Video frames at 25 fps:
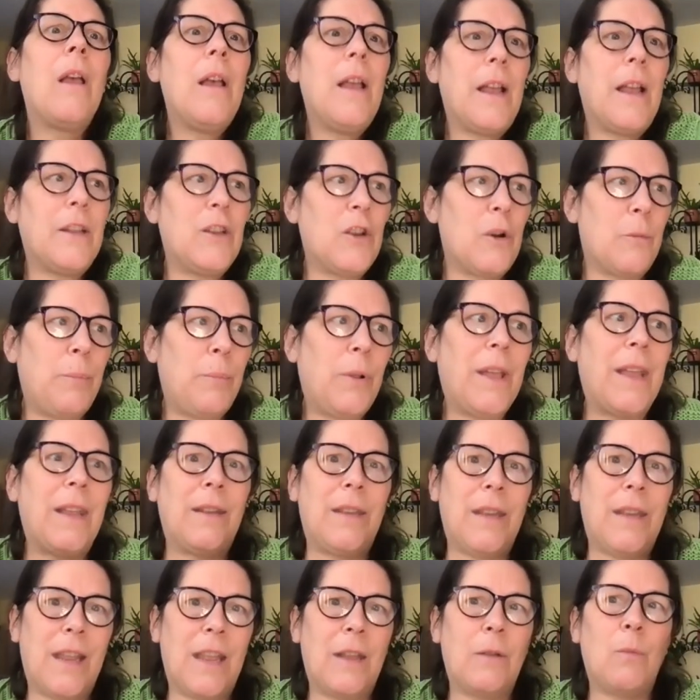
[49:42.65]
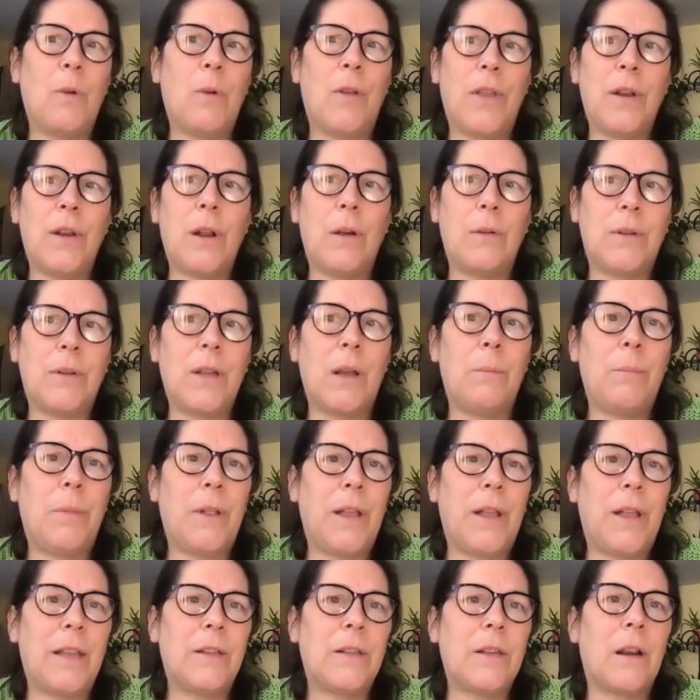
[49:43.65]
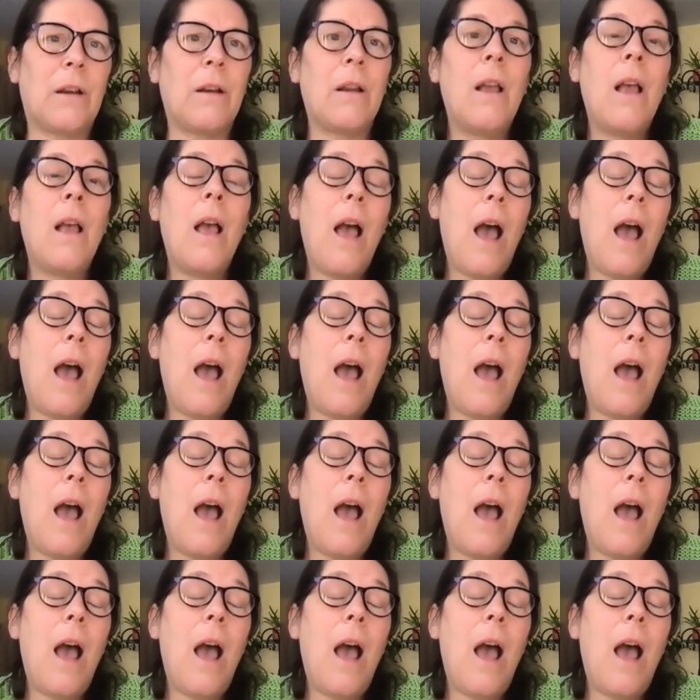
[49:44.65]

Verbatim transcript: and you're planting in with a no-till planter.